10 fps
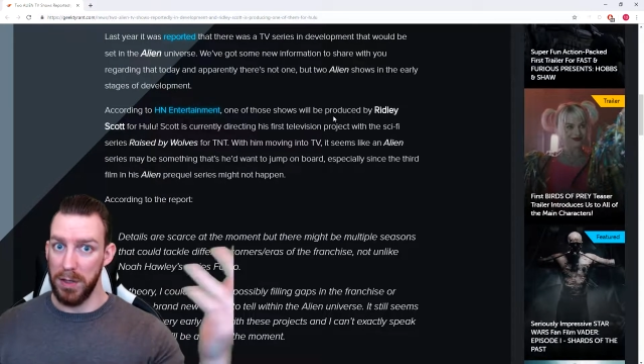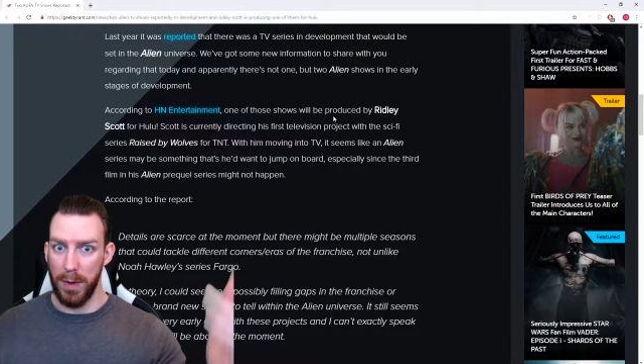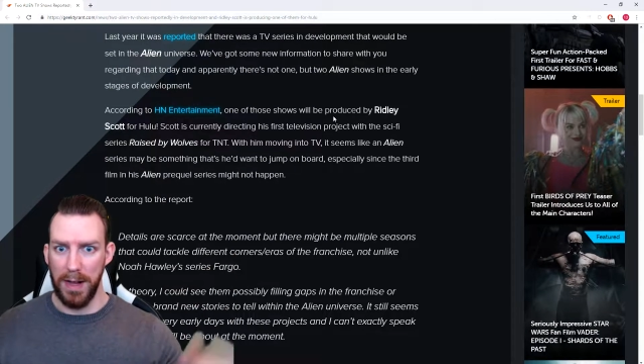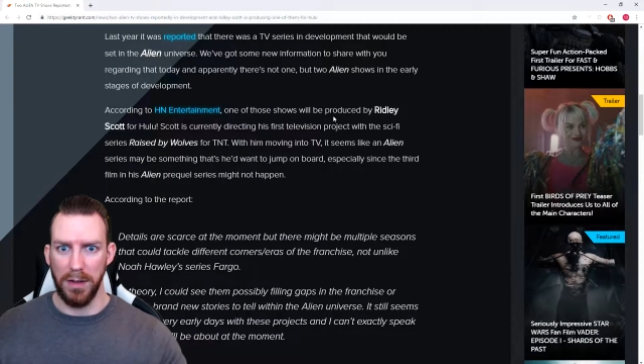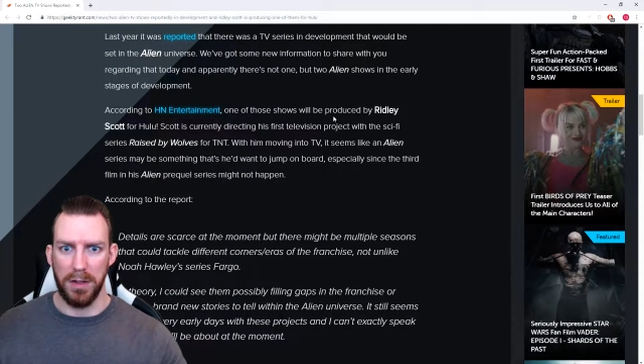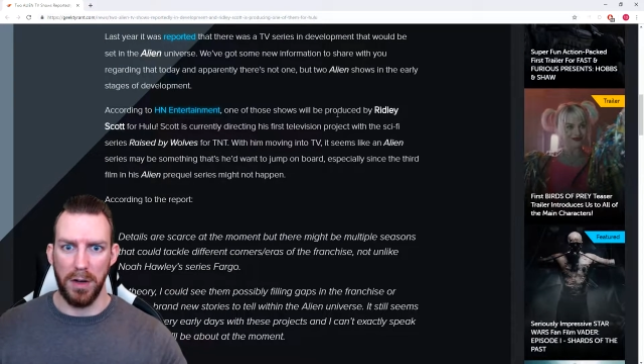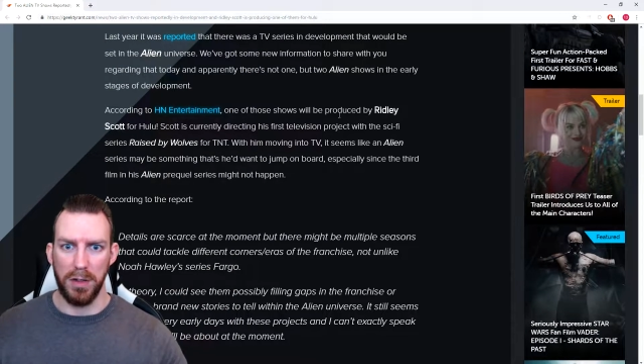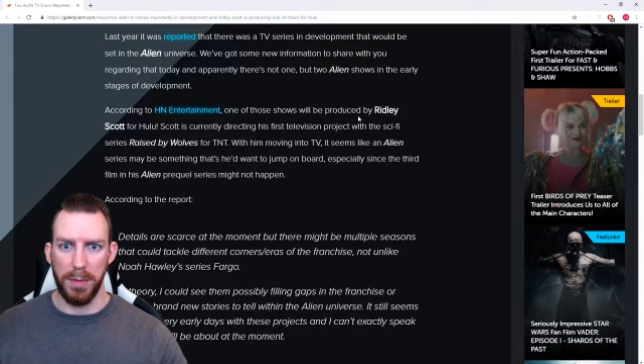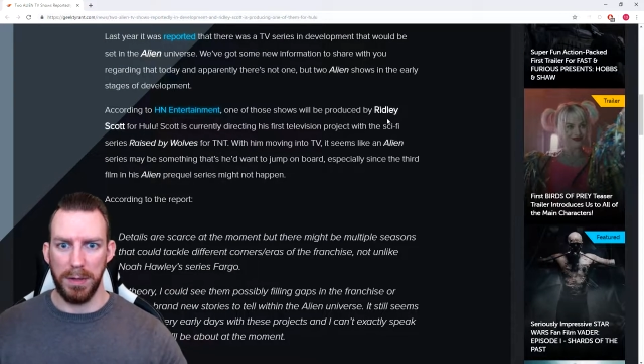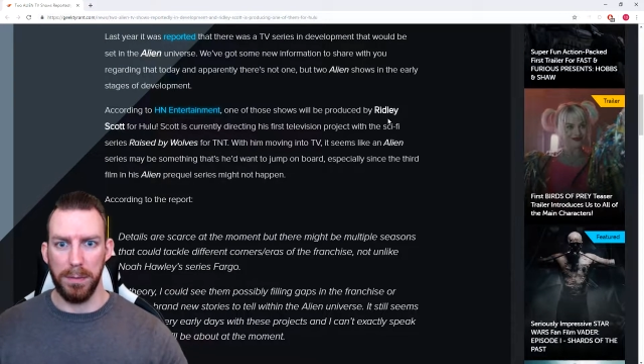Alien shows
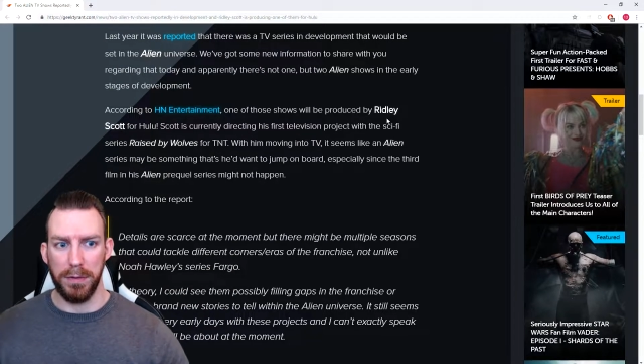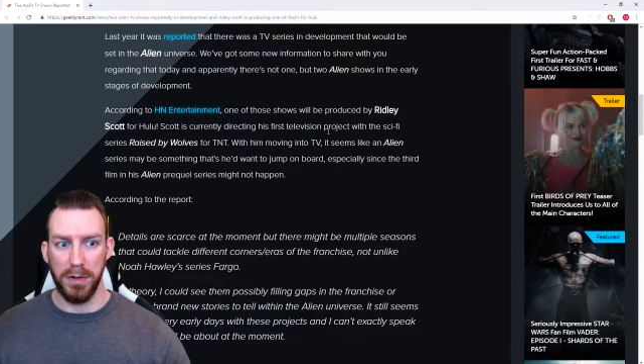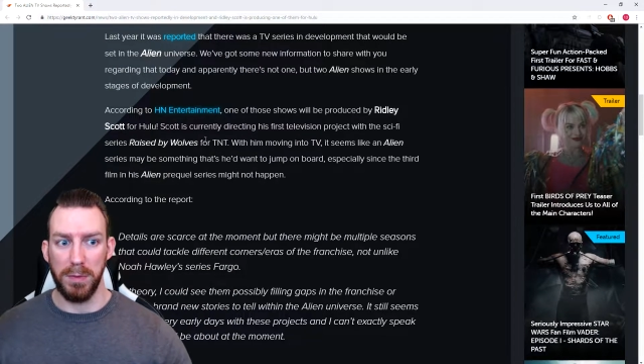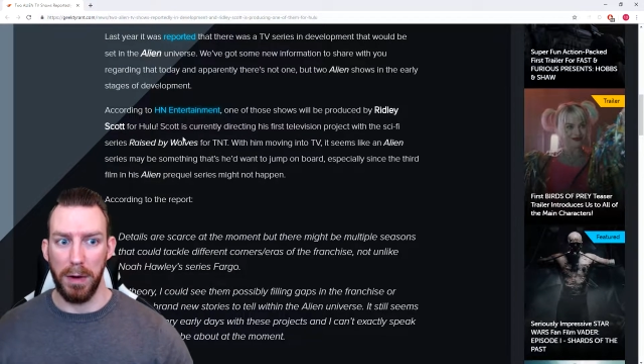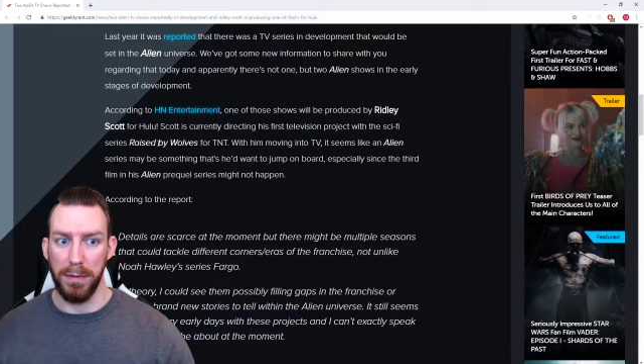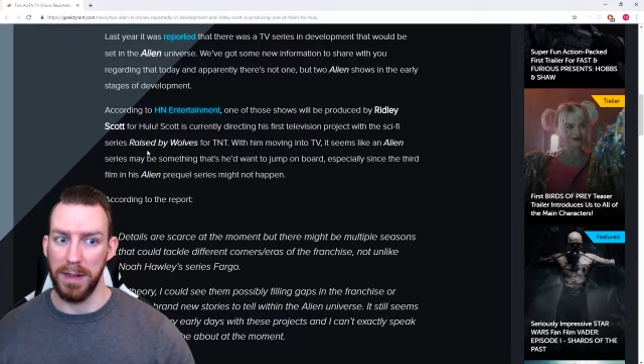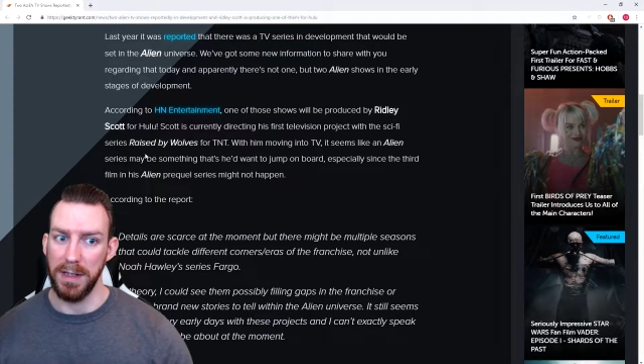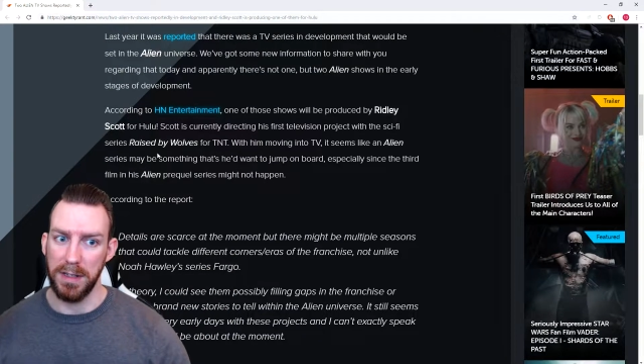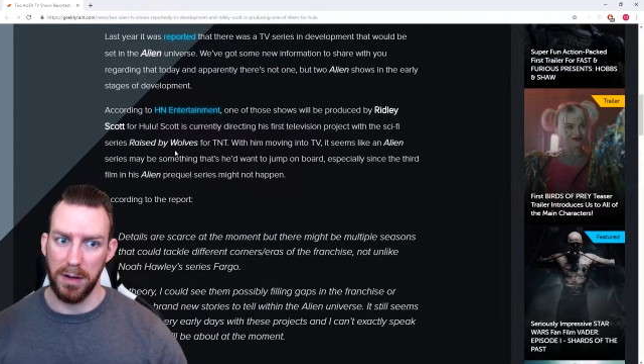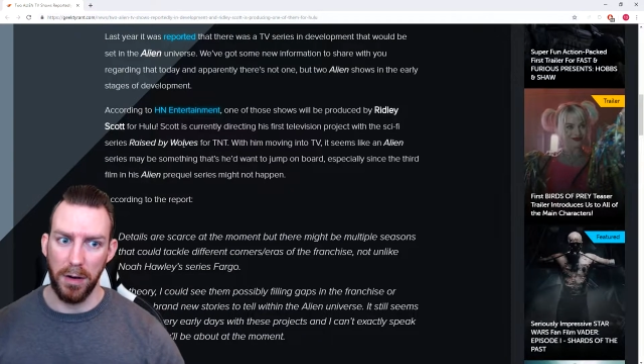will be produced by Ridley
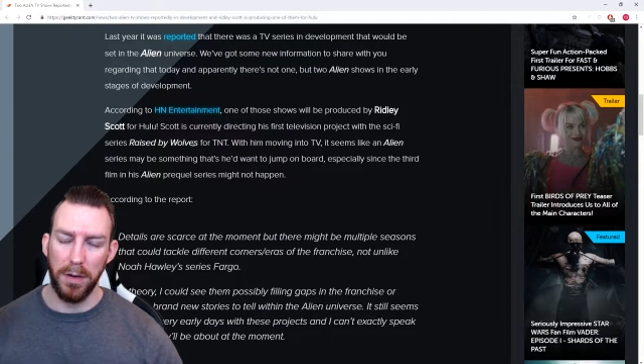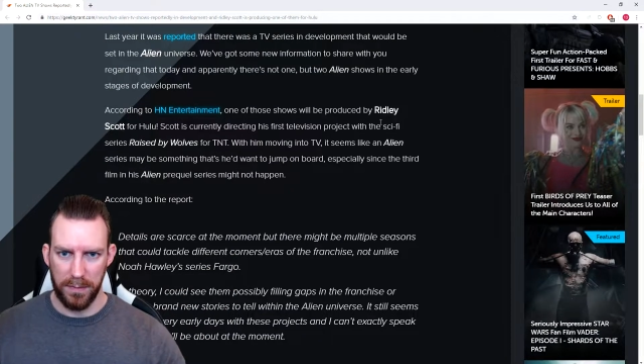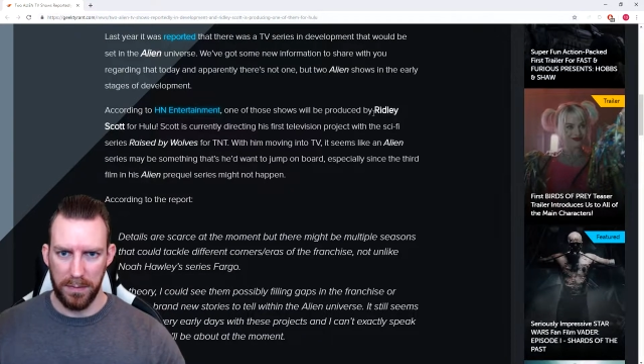Scott.